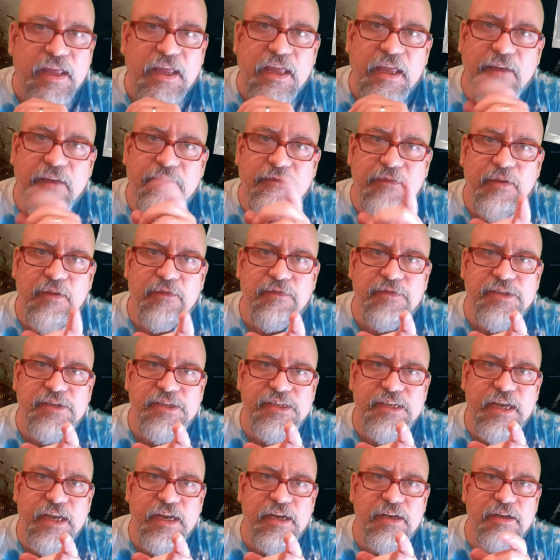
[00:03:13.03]
if you've
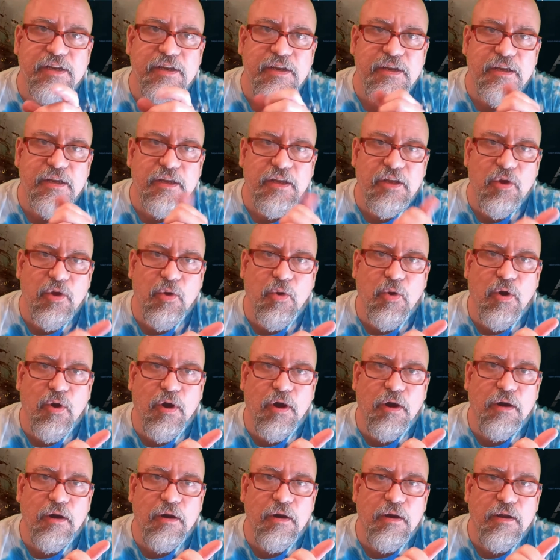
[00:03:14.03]
synced
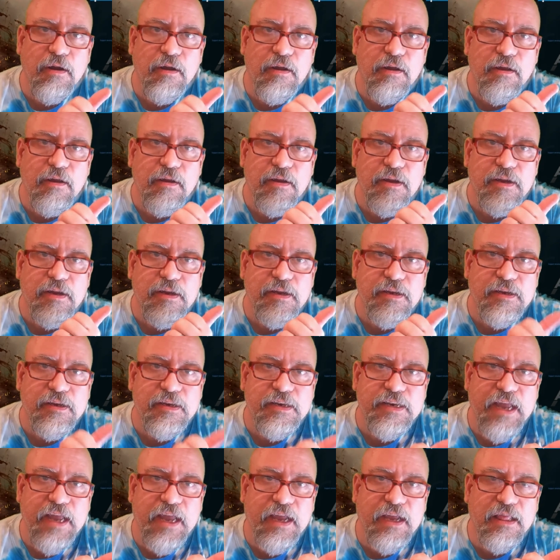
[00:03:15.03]
your
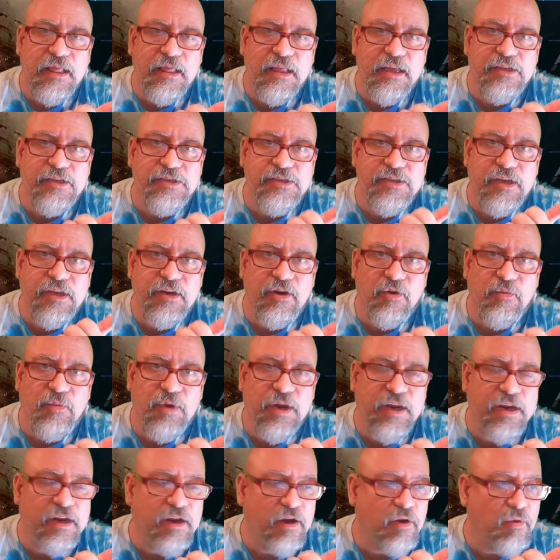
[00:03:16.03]
deck list and
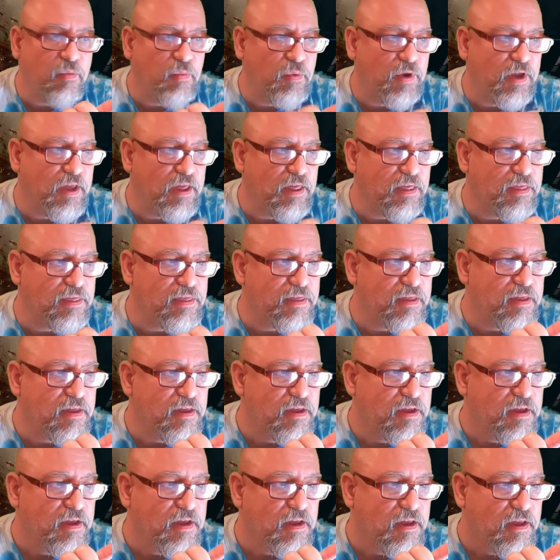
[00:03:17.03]
arena with
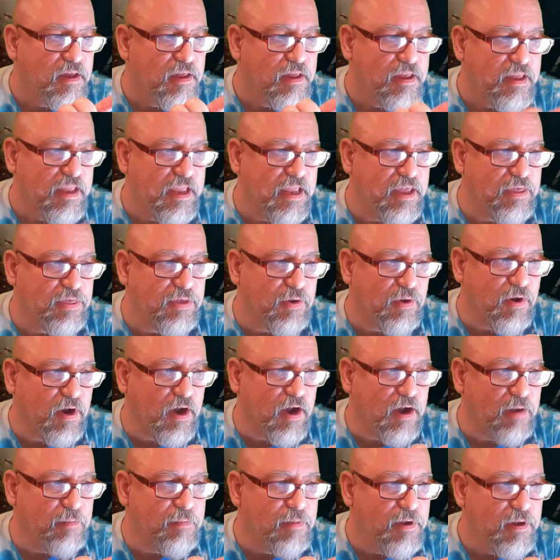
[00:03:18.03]
Aether
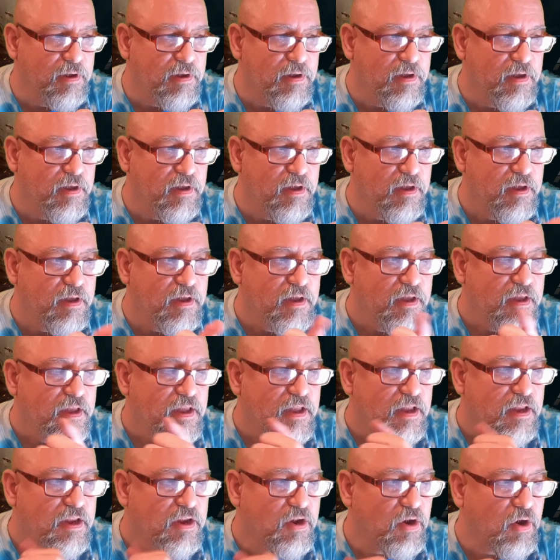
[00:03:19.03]
Hub,
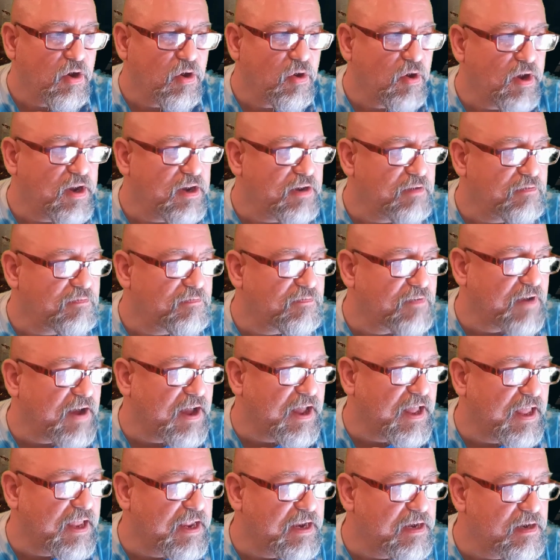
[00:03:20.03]
you're going to
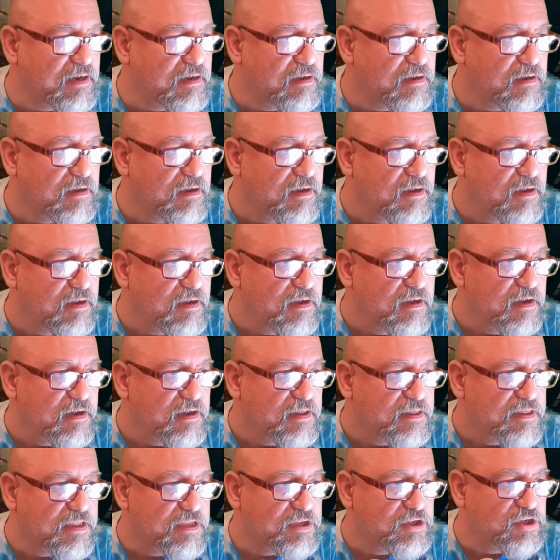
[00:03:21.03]
find
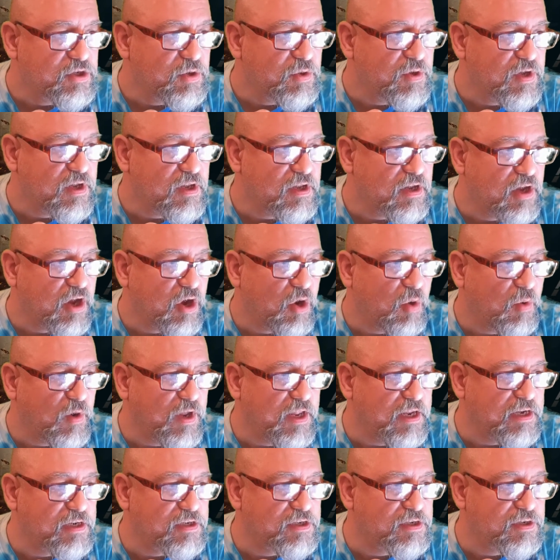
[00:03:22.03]
that you can go
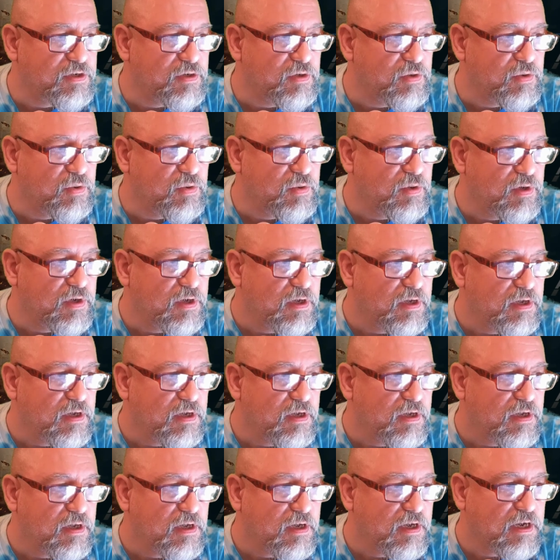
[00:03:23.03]
into
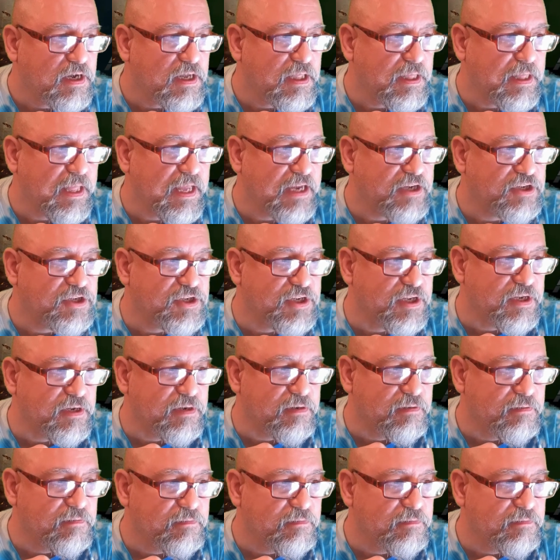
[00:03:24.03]
Collection.